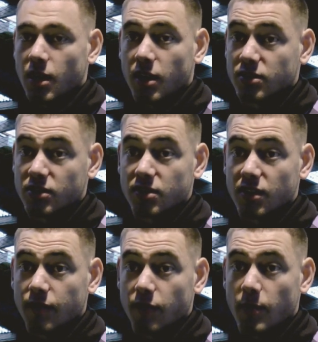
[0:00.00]
I just
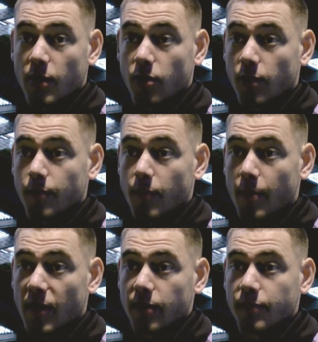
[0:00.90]
think from now on, my
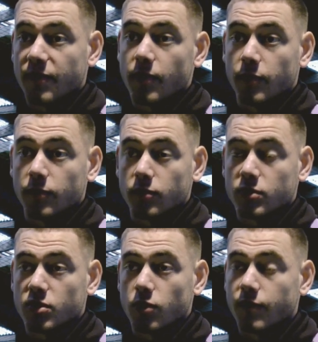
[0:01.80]
main
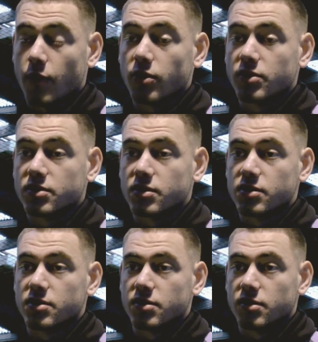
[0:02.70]
and sole focus
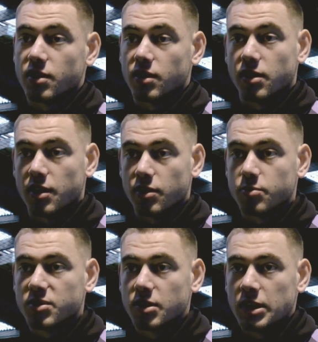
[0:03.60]
is to kill it at
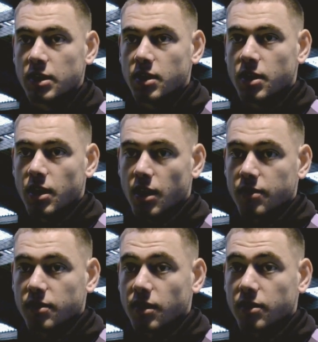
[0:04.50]
Hibs, and I
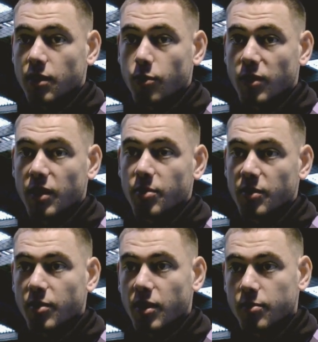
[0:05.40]
think that that'll play a
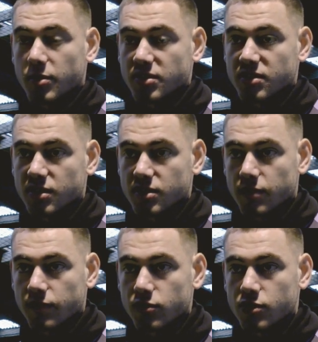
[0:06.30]
big part in my success
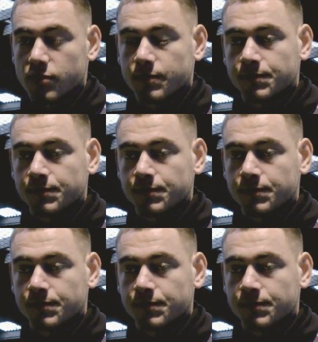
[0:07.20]
in the future.